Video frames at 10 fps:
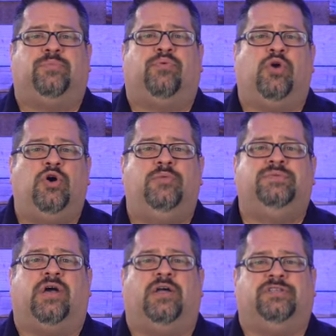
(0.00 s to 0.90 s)

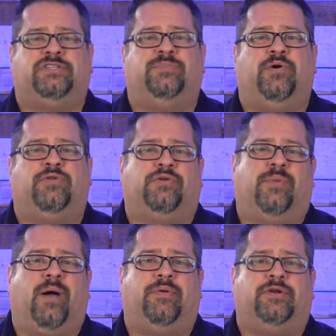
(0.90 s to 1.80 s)
probes on Smoke
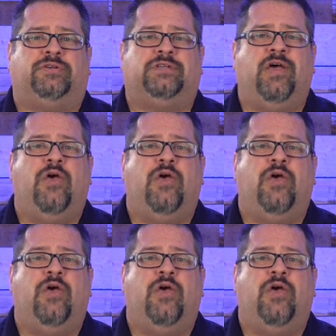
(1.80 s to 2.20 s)
thermometers.